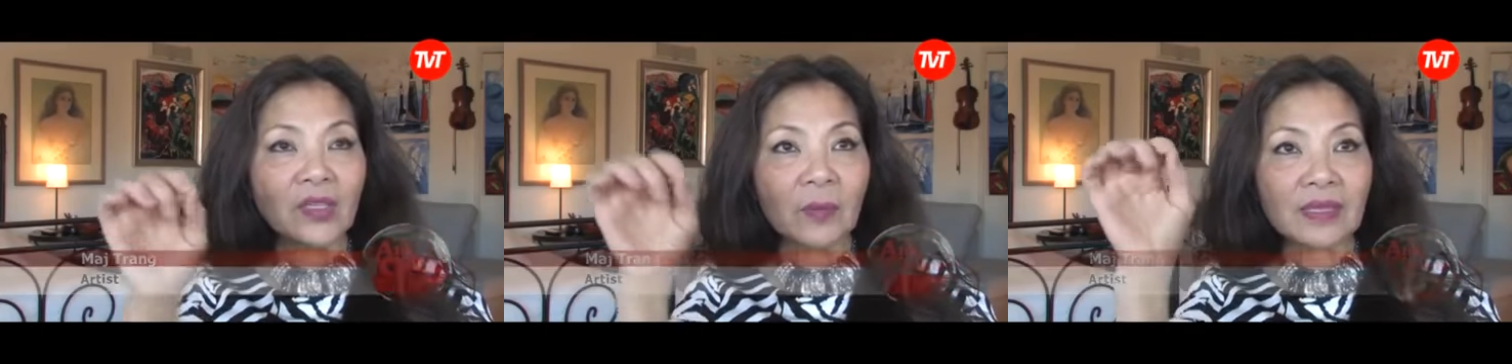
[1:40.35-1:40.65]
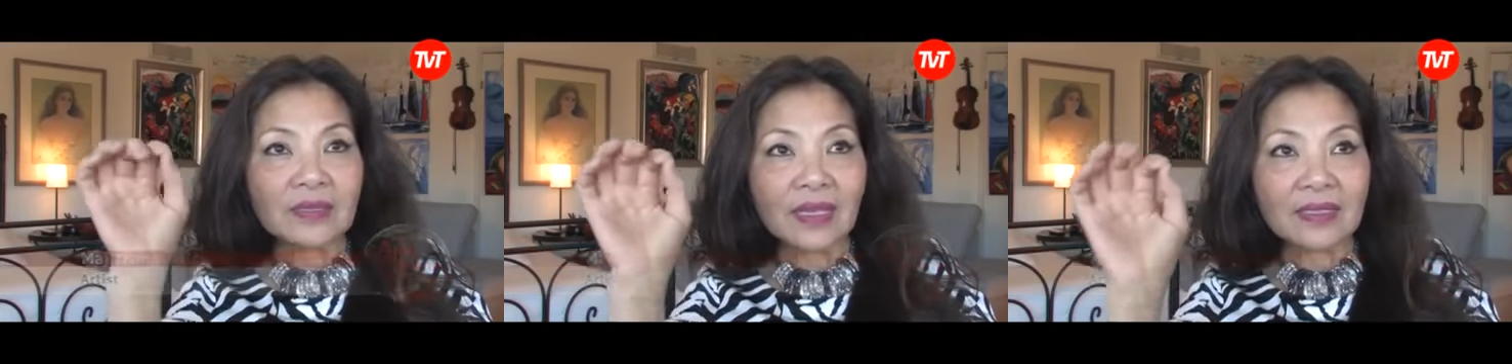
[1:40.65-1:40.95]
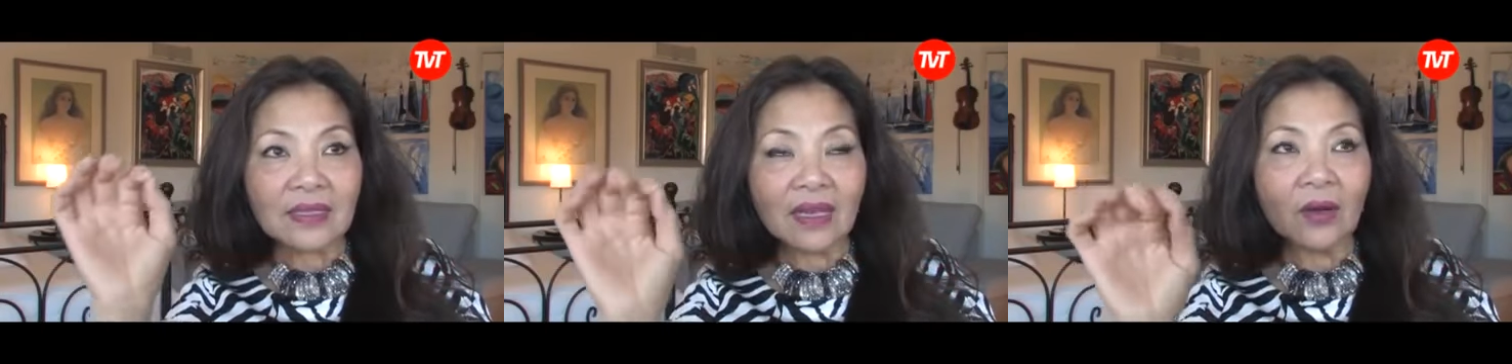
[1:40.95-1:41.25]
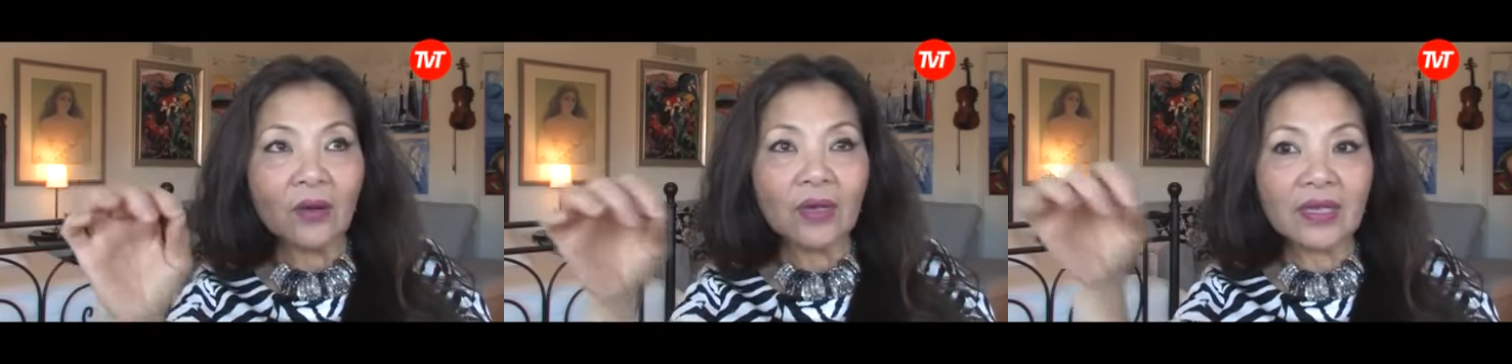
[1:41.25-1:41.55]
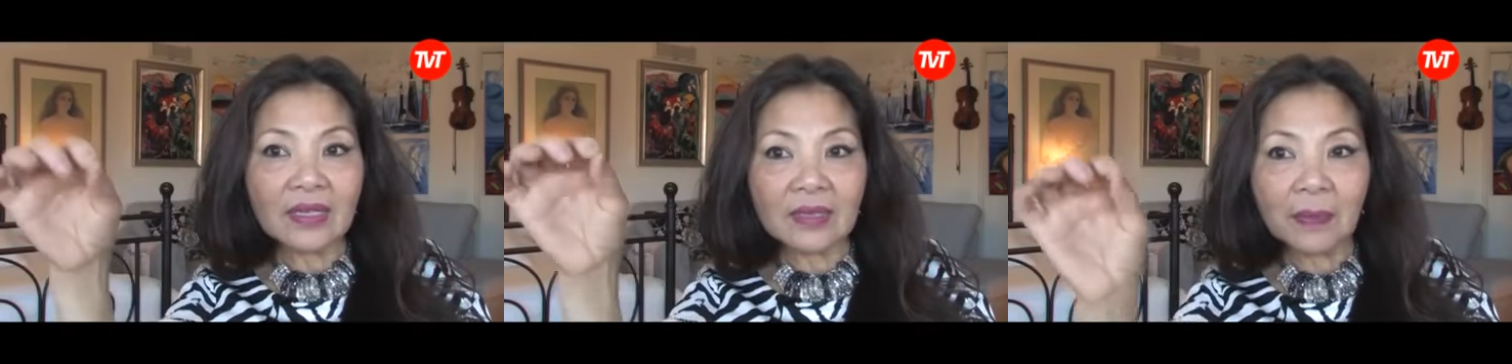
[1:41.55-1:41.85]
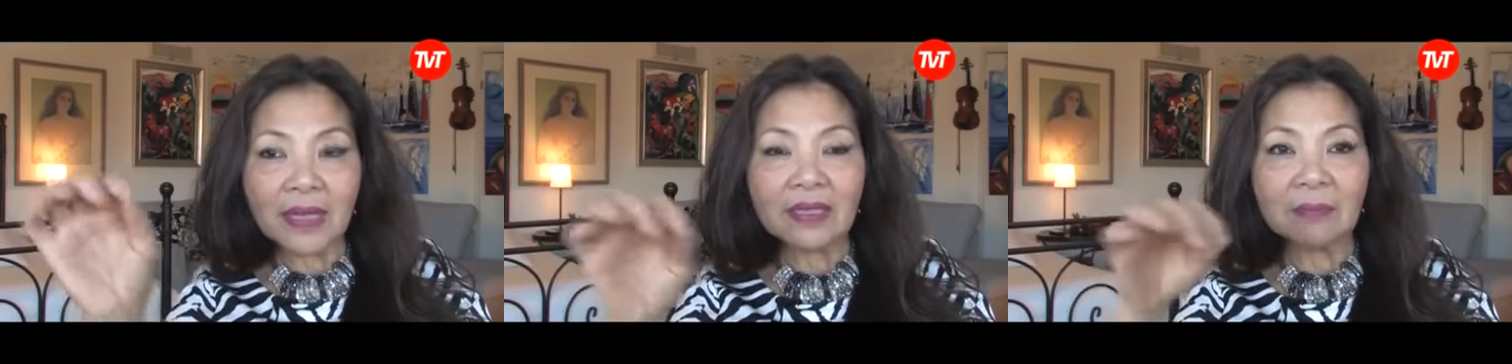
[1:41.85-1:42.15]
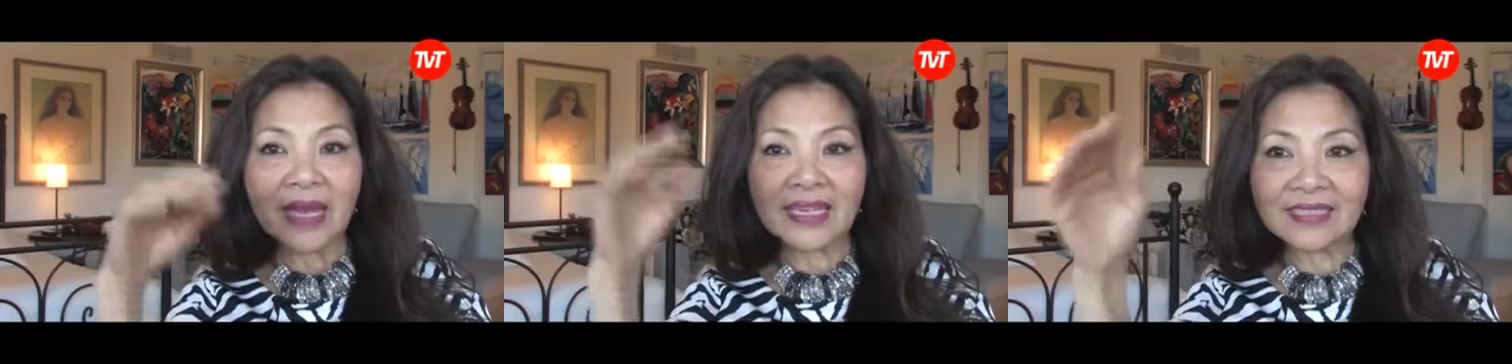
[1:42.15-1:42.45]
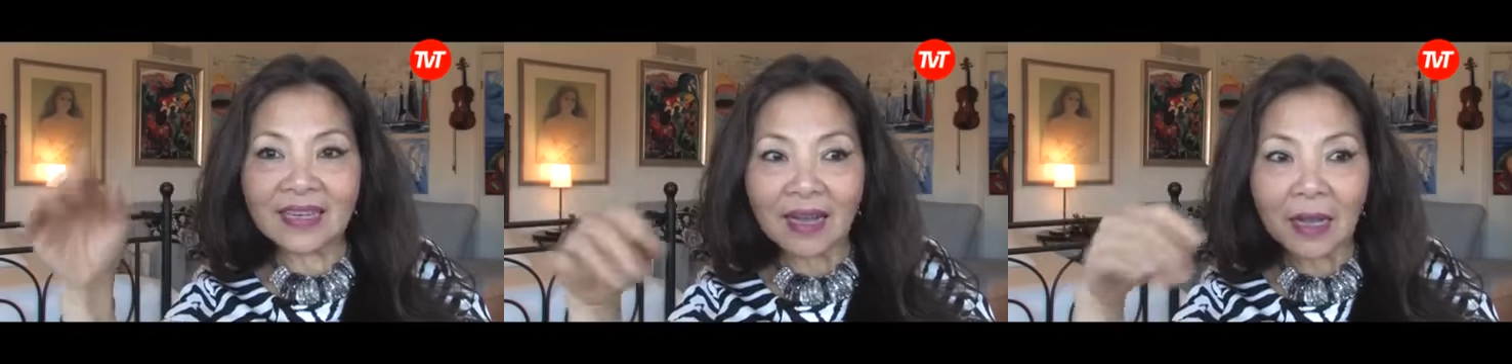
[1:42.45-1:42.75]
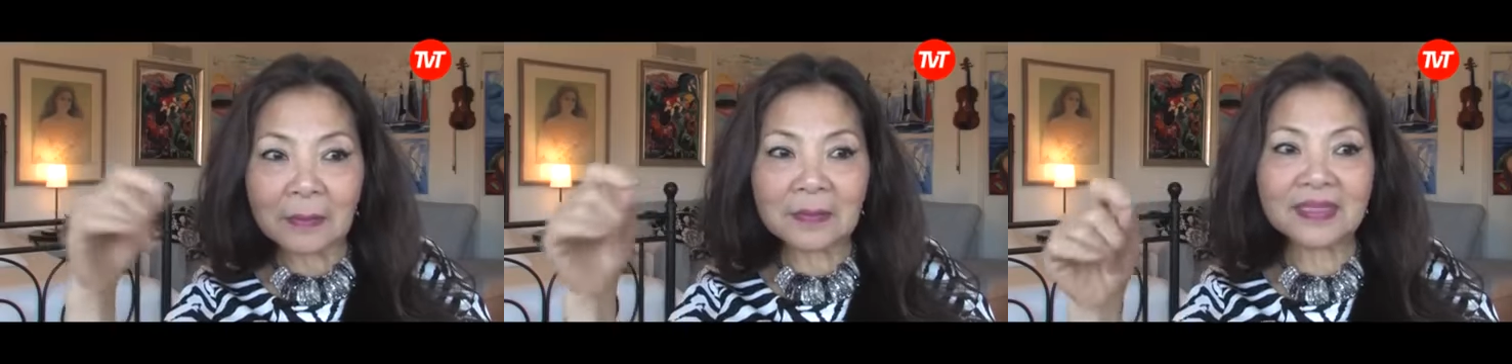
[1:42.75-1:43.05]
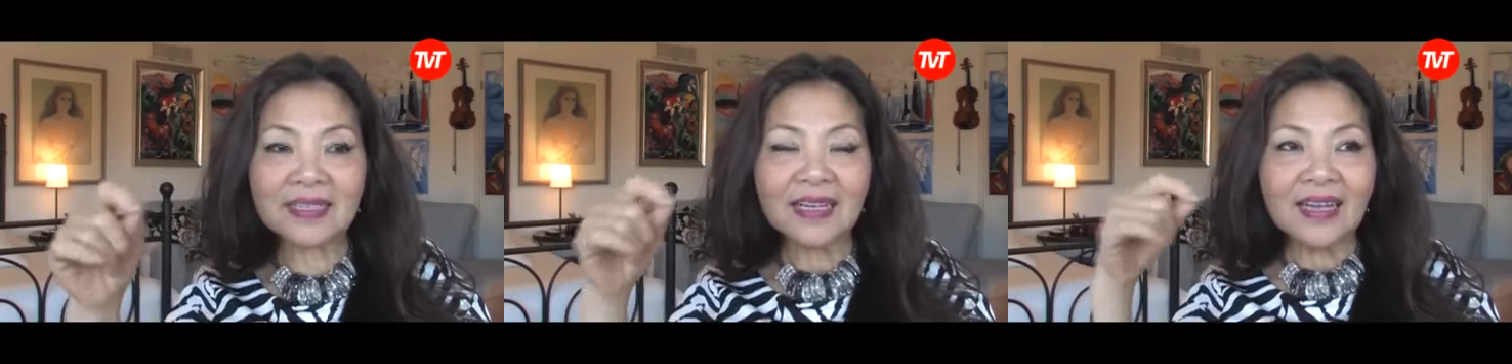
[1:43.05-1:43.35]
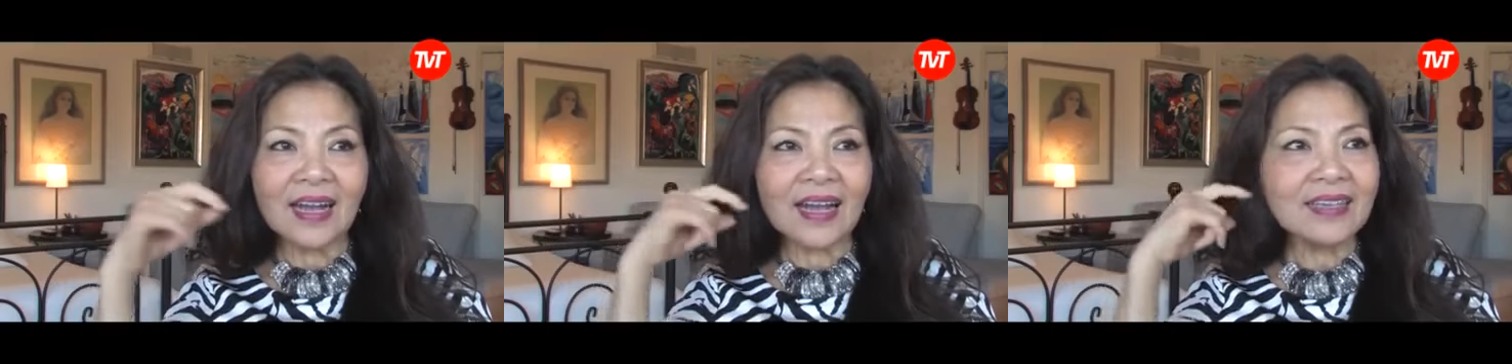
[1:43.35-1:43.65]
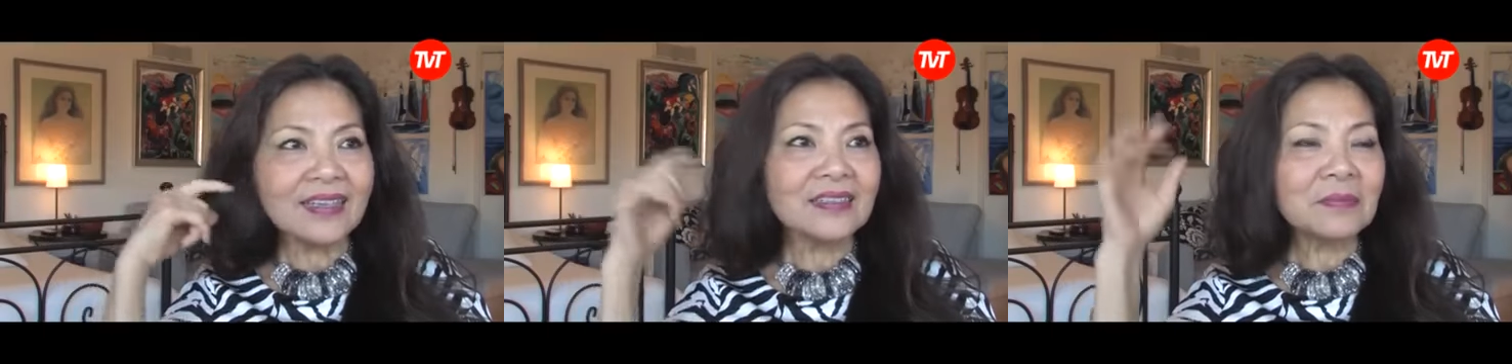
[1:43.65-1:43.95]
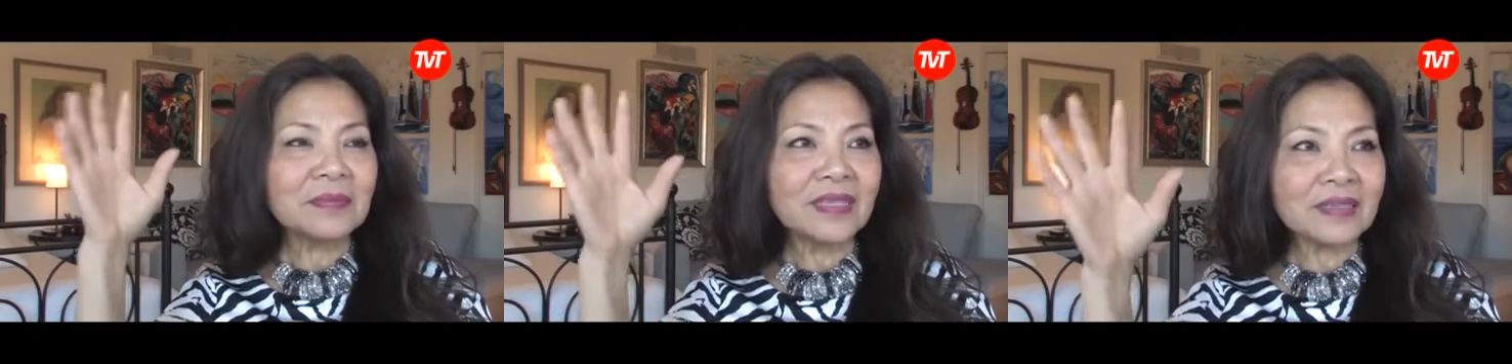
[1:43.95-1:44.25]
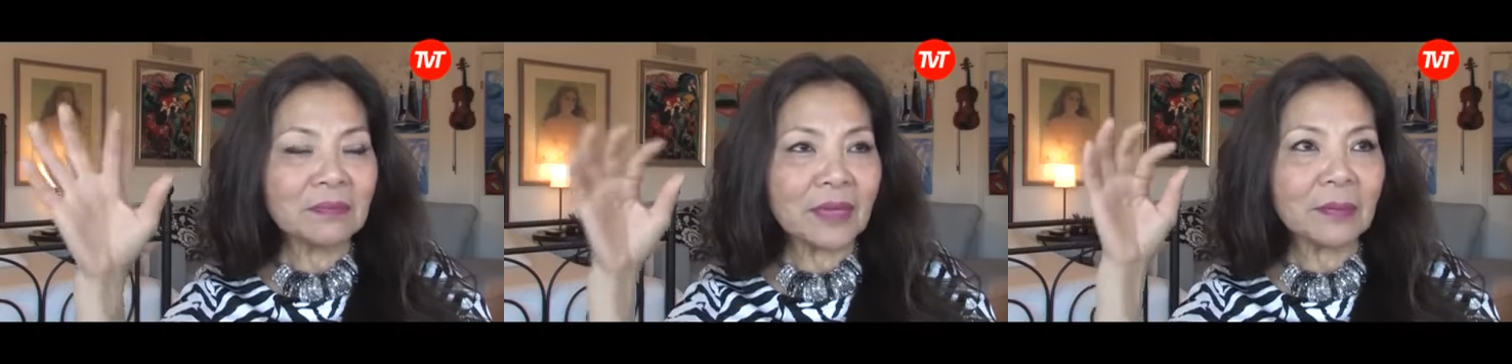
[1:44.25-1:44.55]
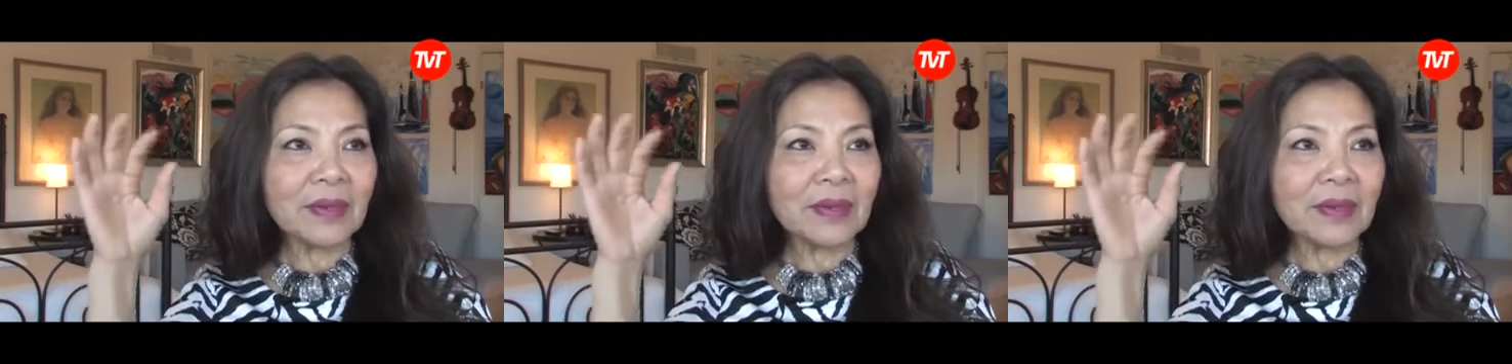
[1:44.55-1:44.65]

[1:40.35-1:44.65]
you must take slowly, painting many times. I hear them teach my